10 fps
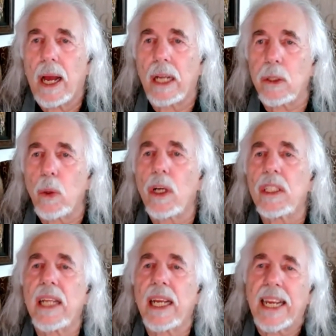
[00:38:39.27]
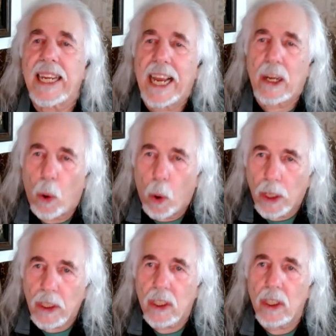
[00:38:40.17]
as long as they can get
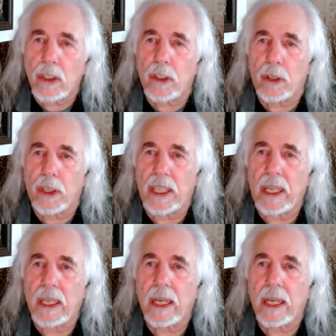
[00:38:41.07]
onto the journey.